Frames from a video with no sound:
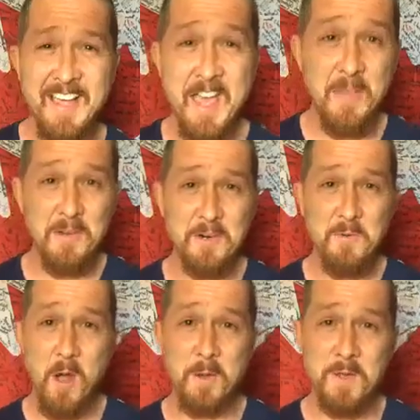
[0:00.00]
Heather,
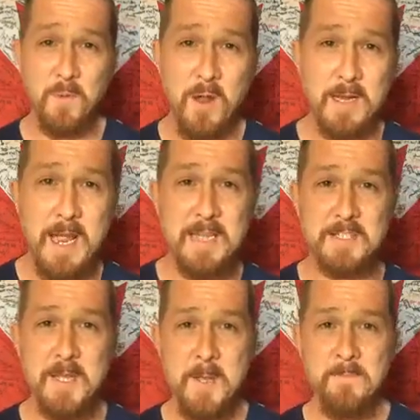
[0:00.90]
welcome to the
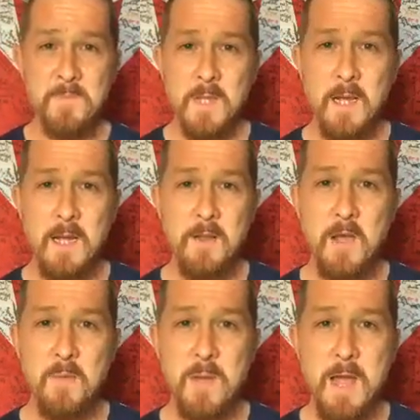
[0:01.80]
broadcast.
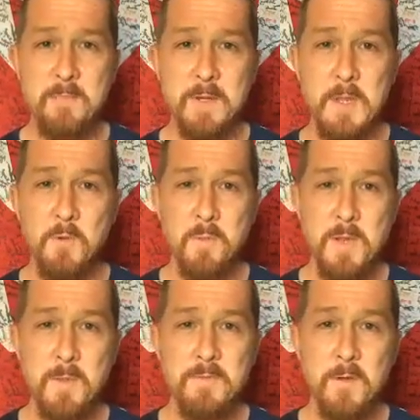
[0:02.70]
Not back, but they will
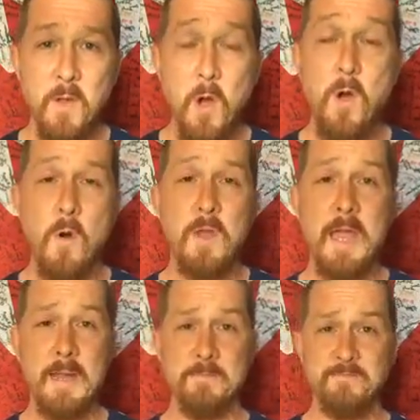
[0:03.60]
be my father. Oh,
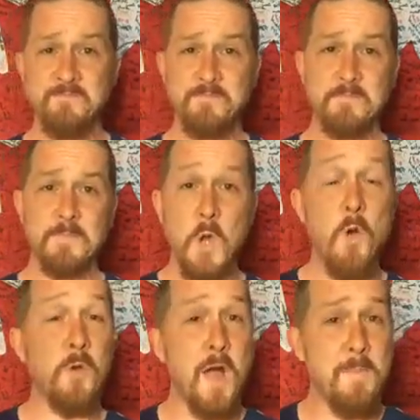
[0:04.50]
okay.
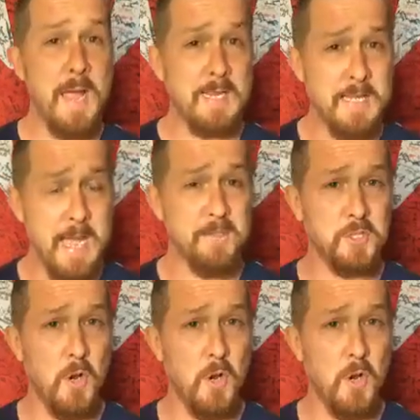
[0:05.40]
Oh, they're not back yet.